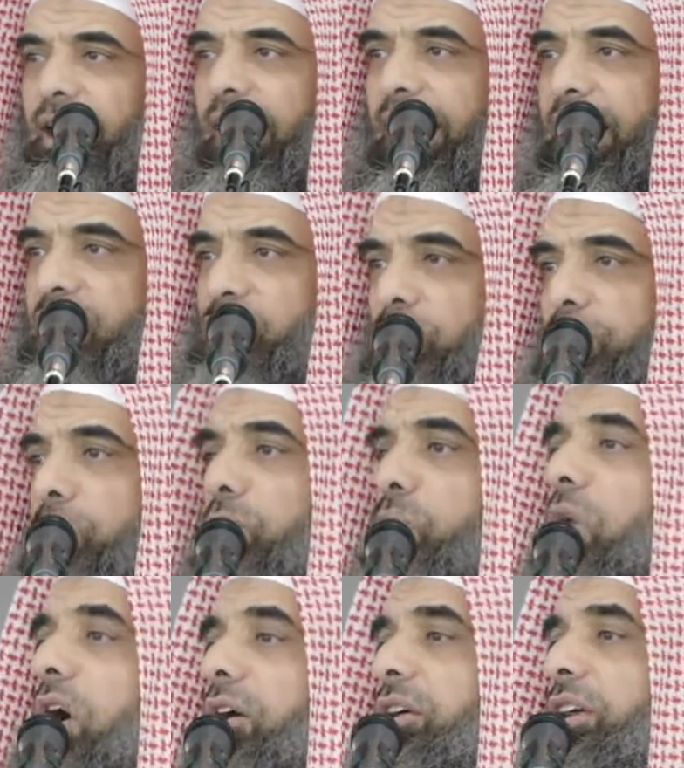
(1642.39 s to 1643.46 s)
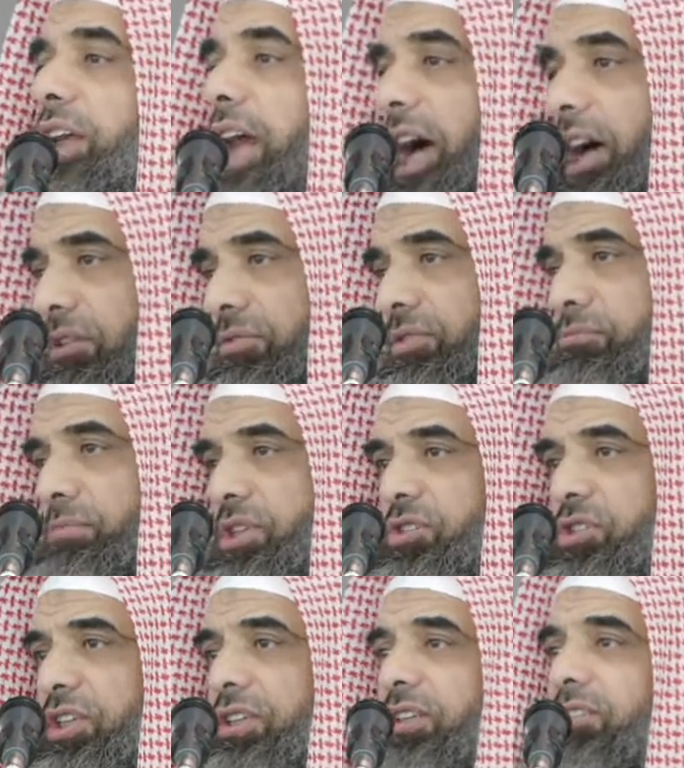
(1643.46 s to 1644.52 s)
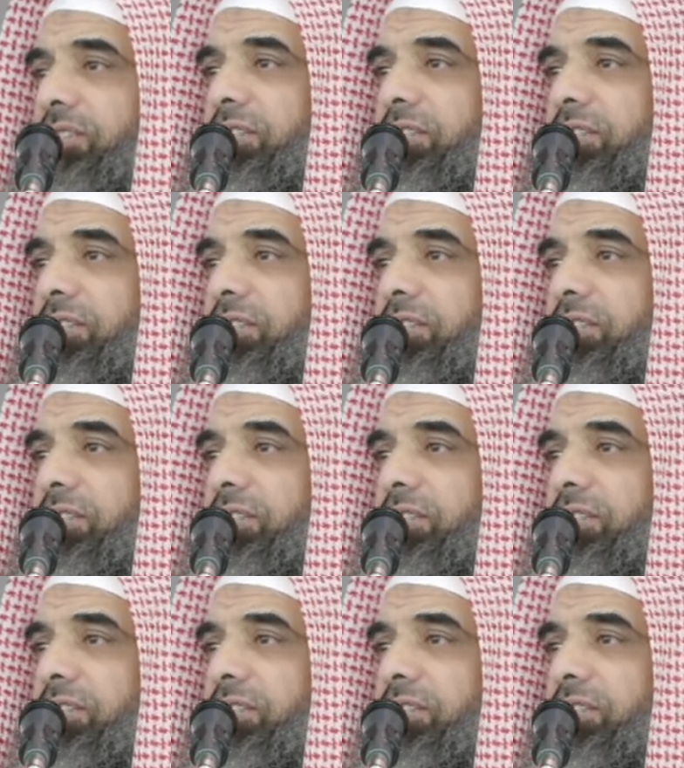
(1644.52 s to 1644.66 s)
As we were walking out of the masjid,